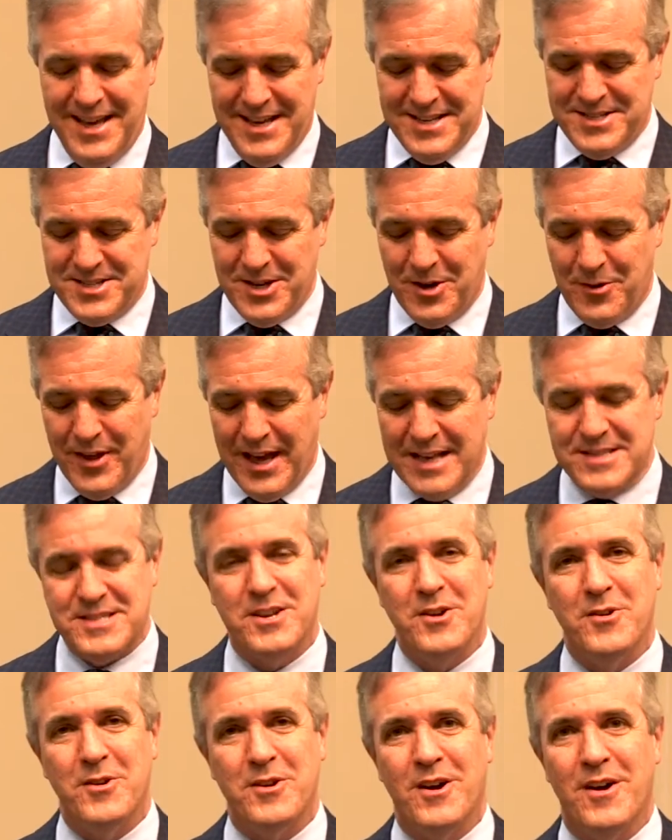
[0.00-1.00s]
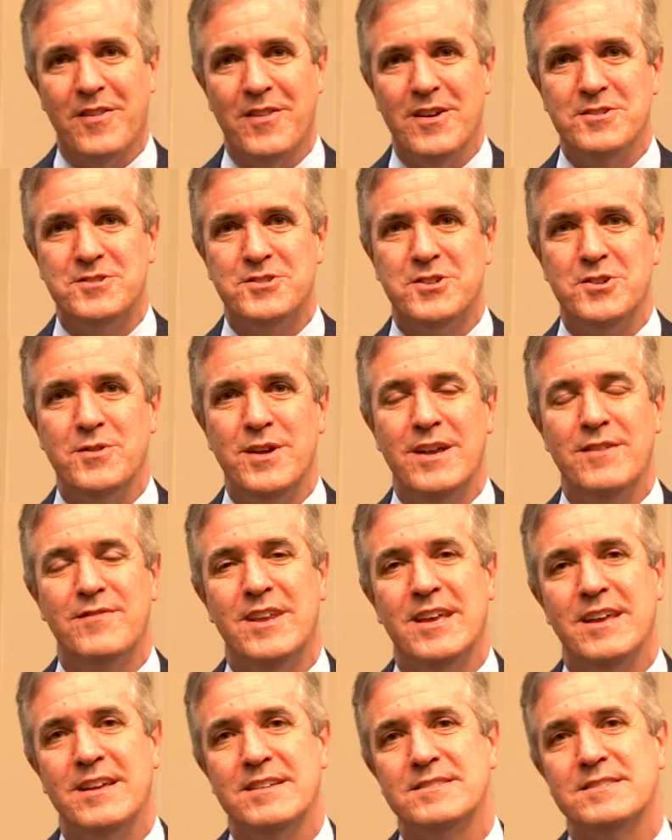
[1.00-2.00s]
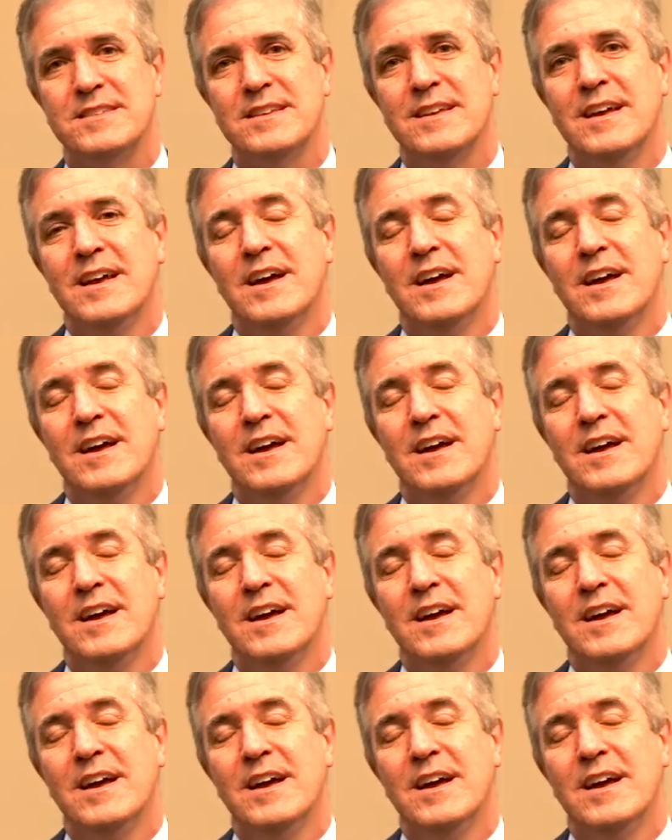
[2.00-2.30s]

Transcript: So that's going on those two evenings.